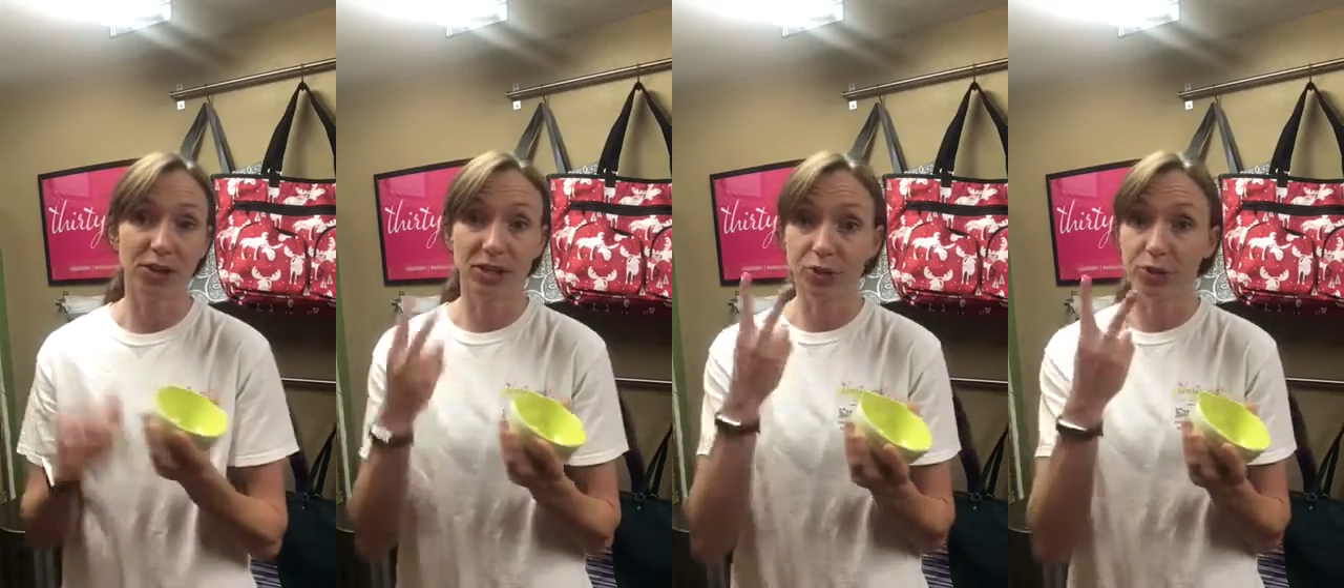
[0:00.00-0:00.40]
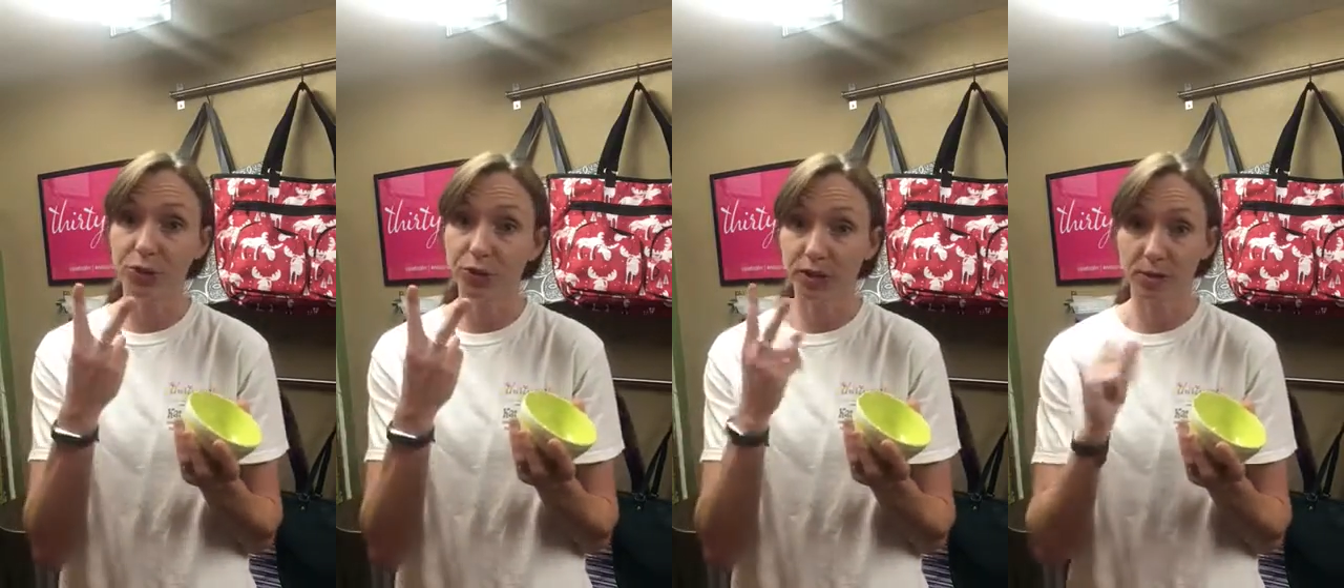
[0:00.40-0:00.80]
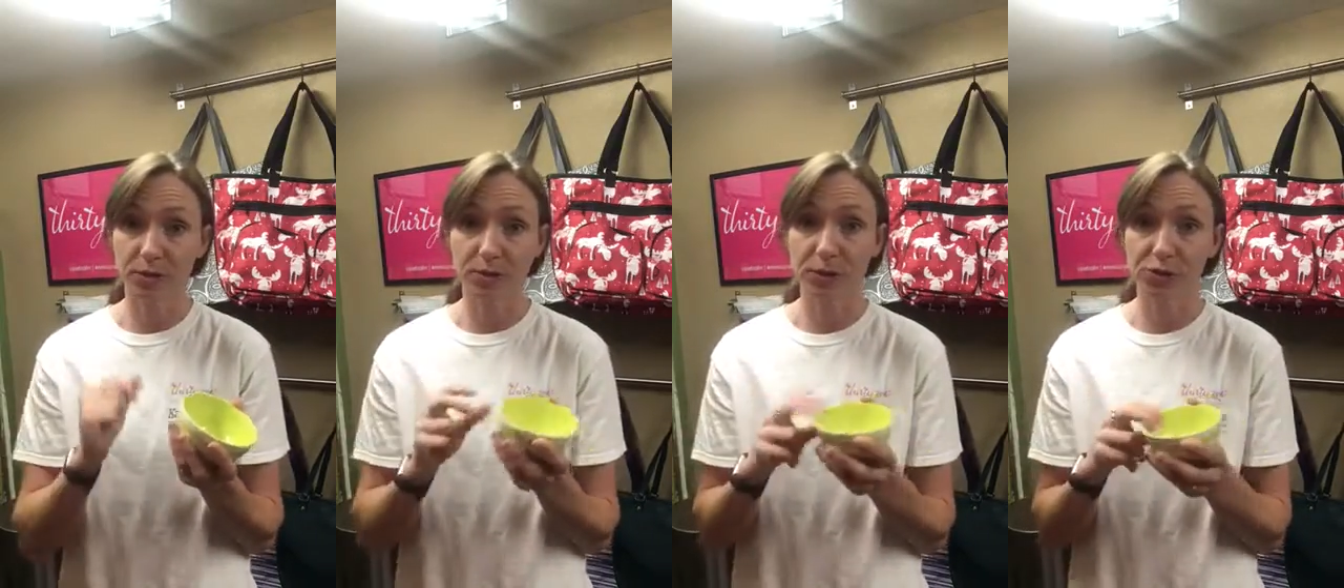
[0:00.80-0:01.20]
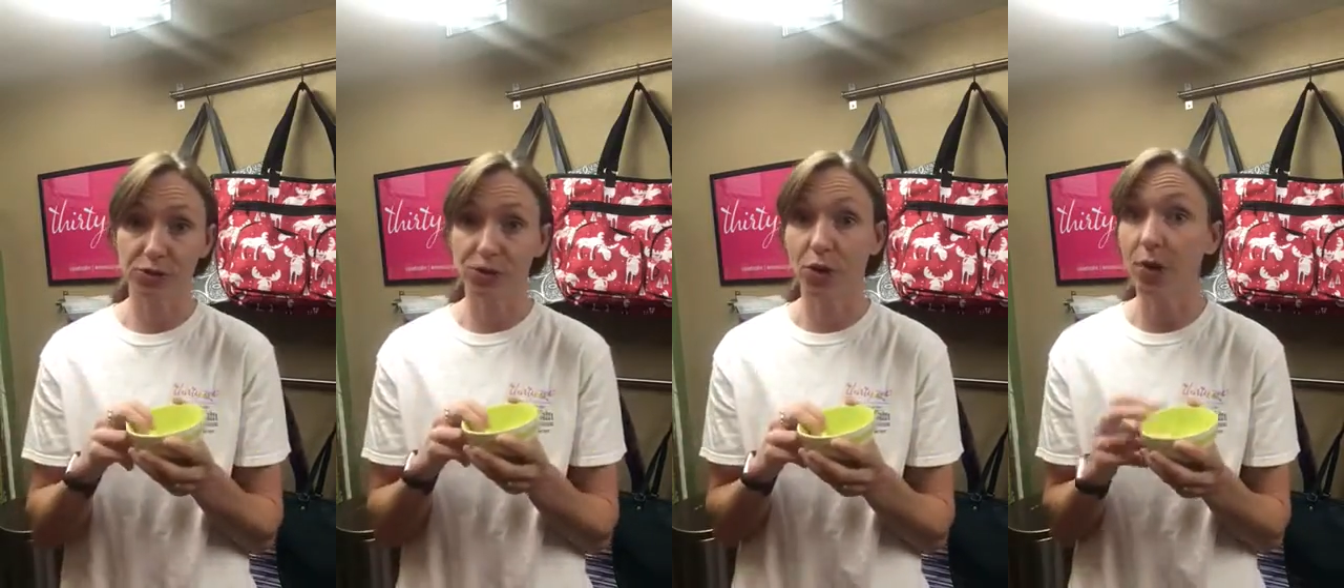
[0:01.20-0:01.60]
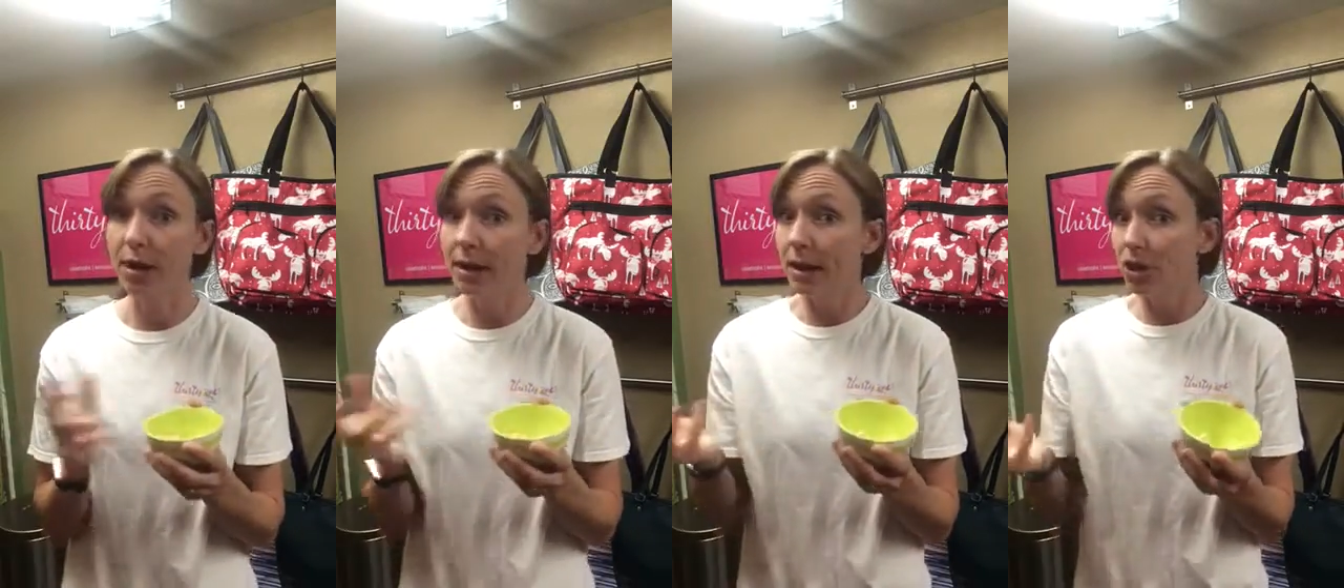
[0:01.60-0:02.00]
you can choose two customer specials, so
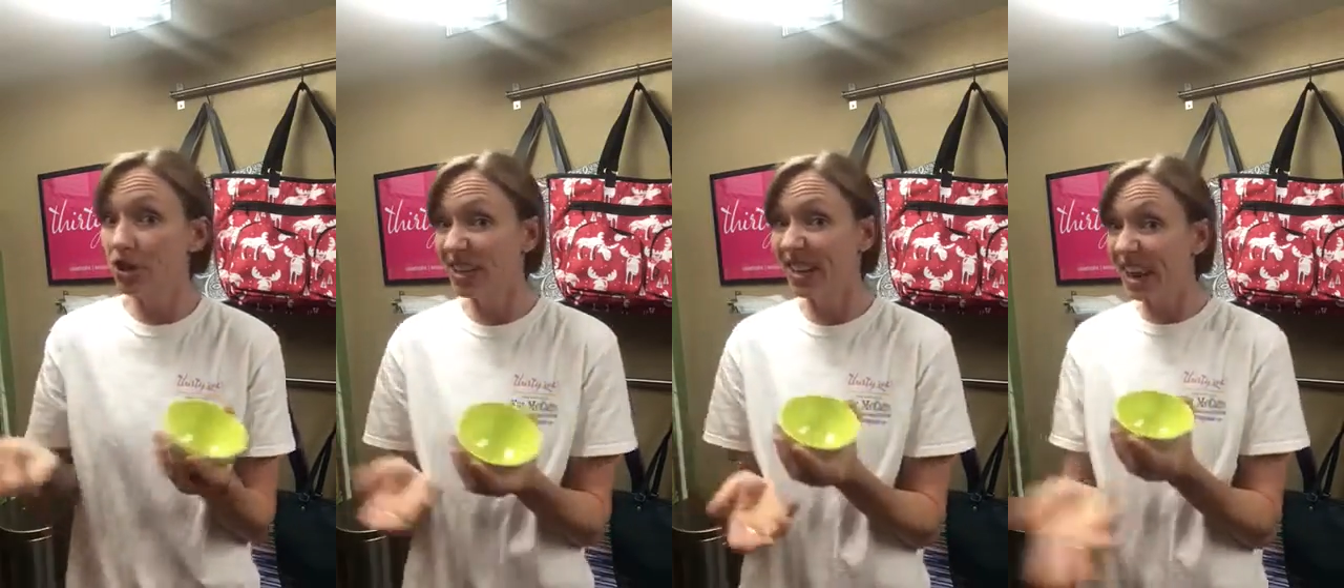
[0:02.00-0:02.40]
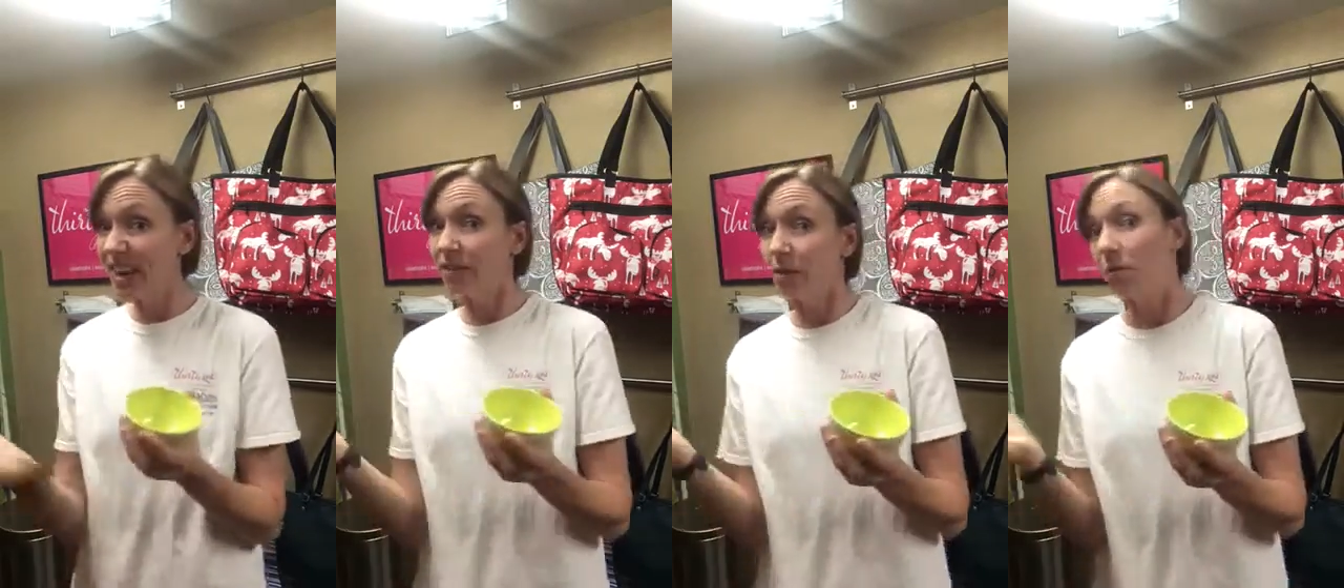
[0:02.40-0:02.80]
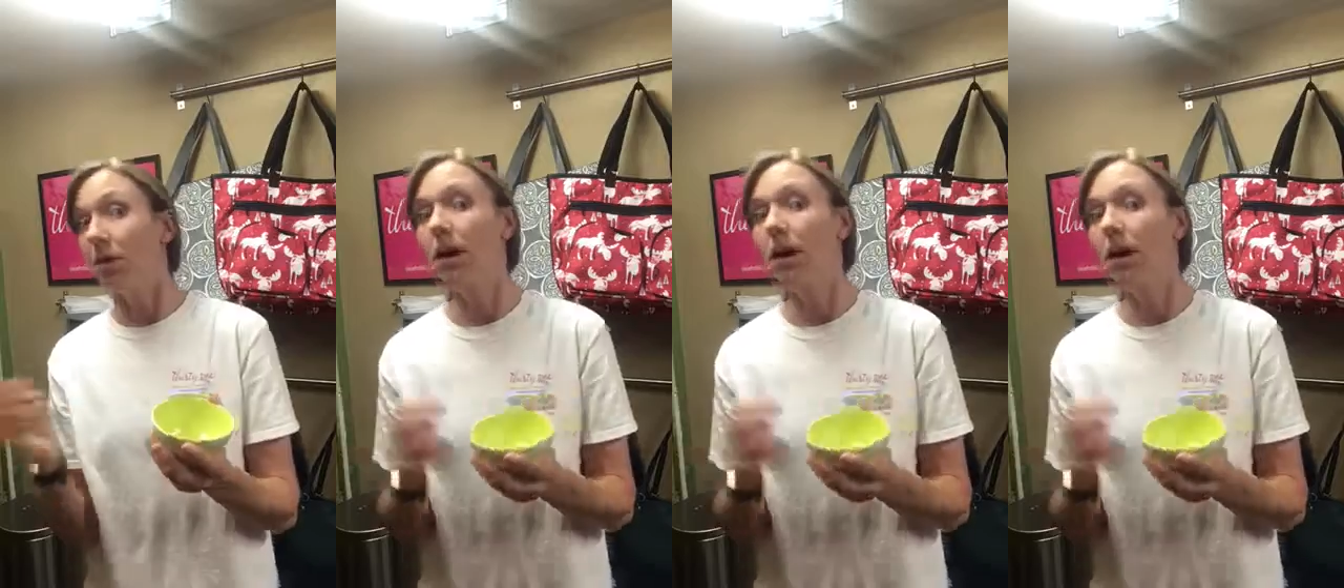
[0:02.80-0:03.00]
you could get eight of them.